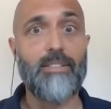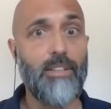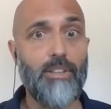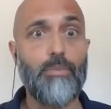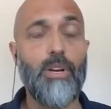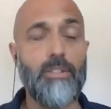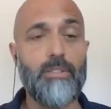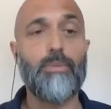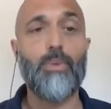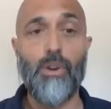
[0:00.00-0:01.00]
are the ones
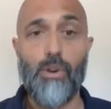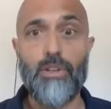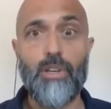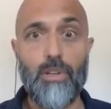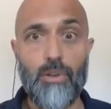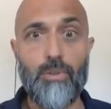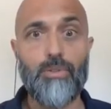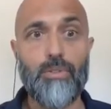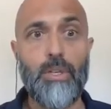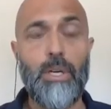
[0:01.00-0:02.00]
that we're not going to
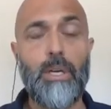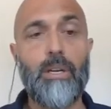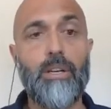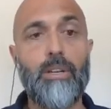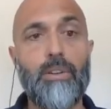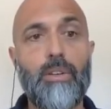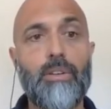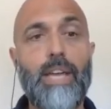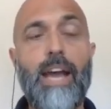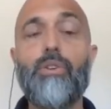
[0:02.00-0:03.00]
use, and
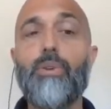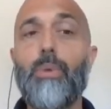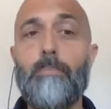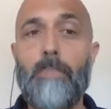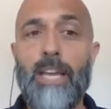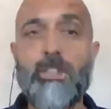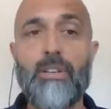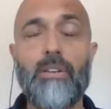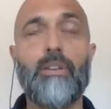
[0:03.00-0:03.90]
how can we measure